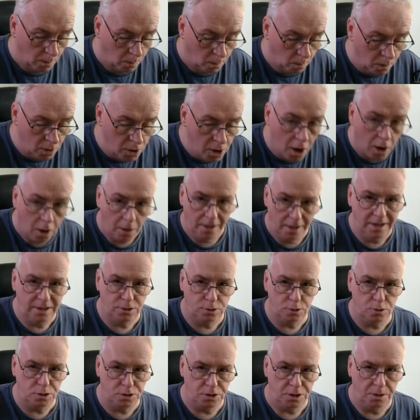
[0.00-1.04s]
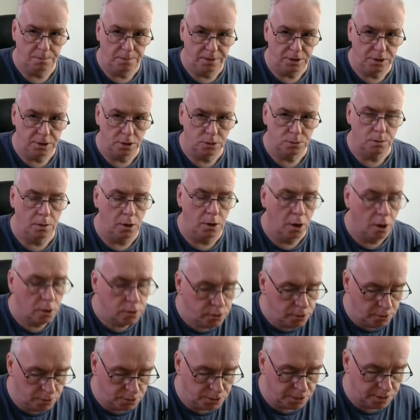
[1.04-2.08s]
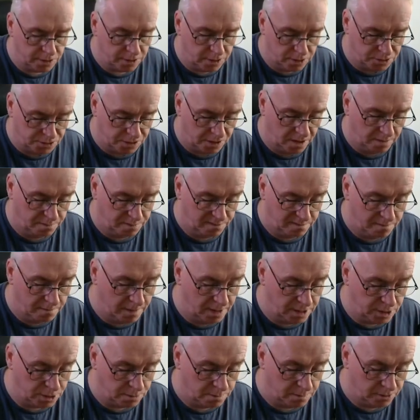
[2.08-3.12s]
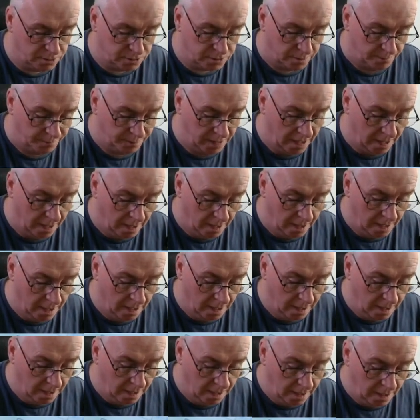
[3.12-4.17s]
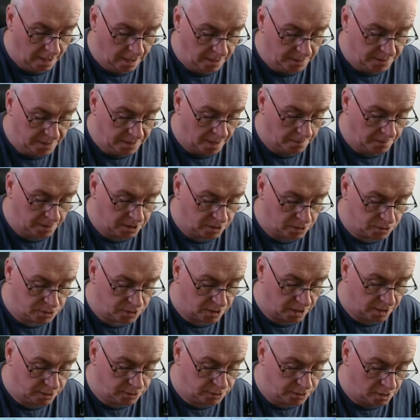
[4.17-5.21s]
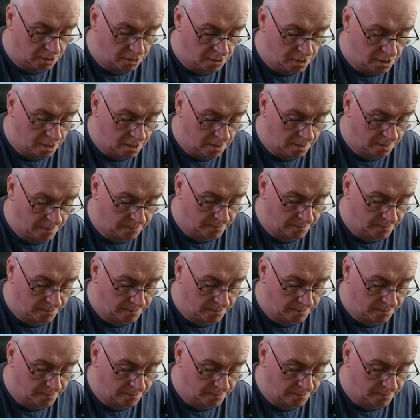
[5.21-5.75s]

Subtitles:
We're not interested because we're not using this type of measurement. Then we can say done.